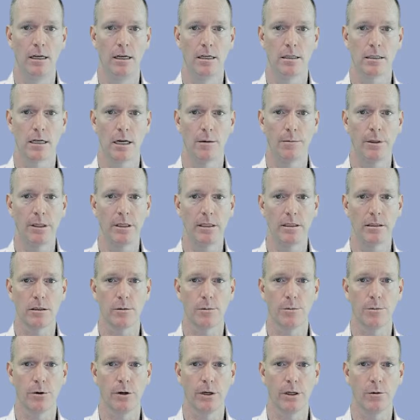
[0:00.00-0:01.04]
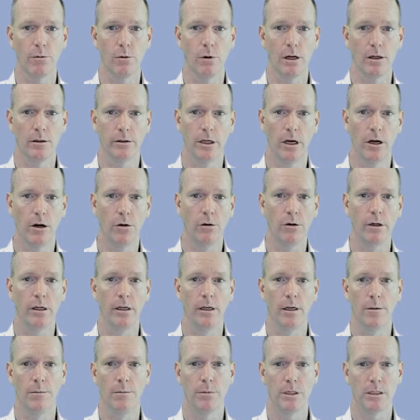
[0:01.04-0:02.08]
Some of these are pretty well known,
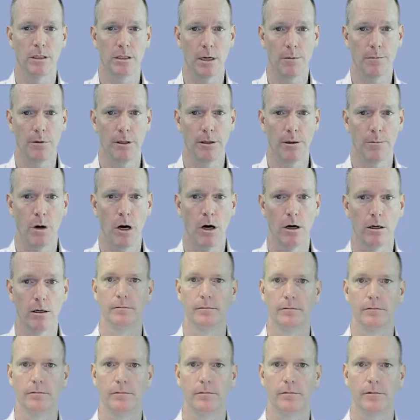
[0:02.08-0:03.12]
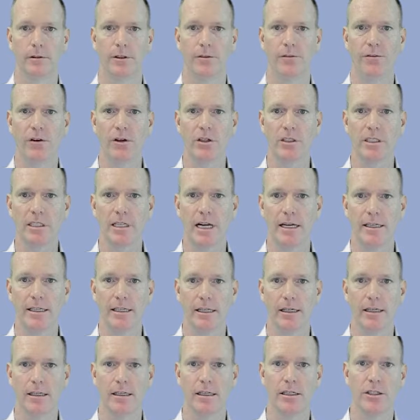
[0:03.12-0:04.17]
but some of them aren't. The first
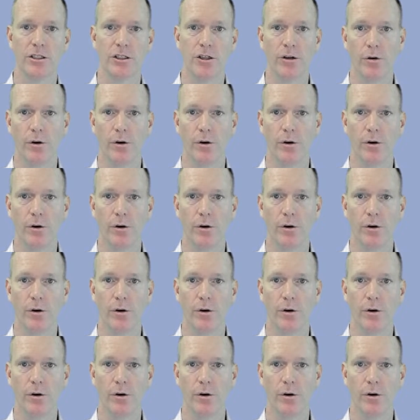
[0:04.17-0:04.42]
idea is to